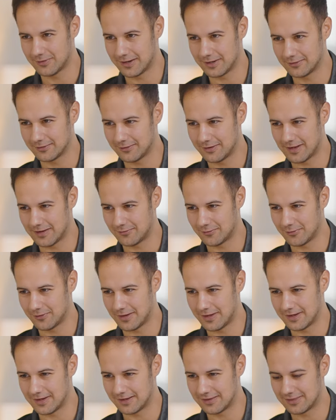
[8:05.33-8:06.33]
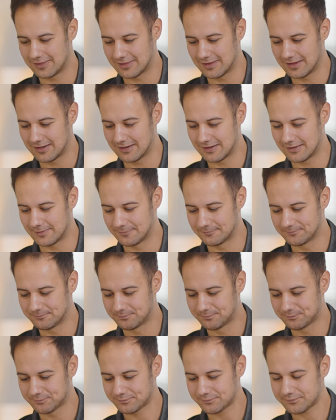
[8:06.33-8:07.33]
regular level, and I think
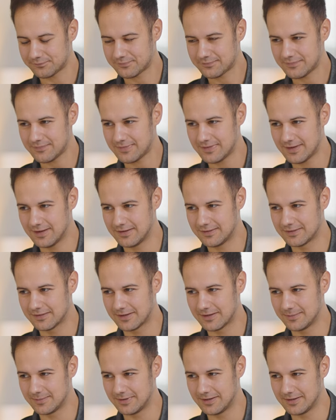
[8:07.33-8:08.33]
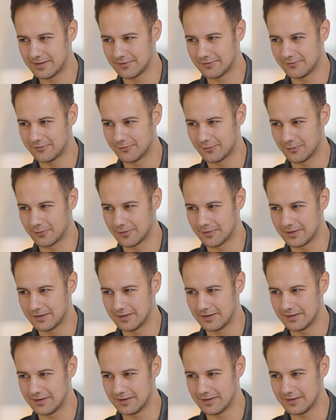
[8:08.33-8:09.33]
it's gonna be a
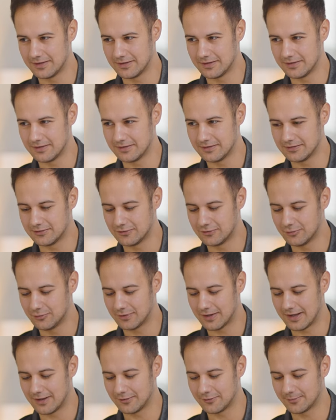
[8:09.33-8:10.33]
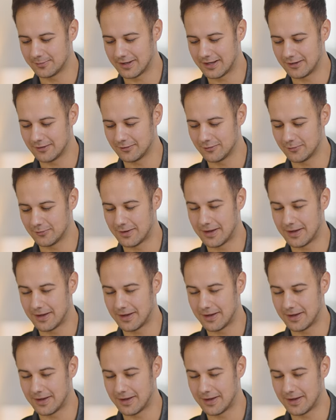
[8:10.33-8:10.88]
$42 bottle of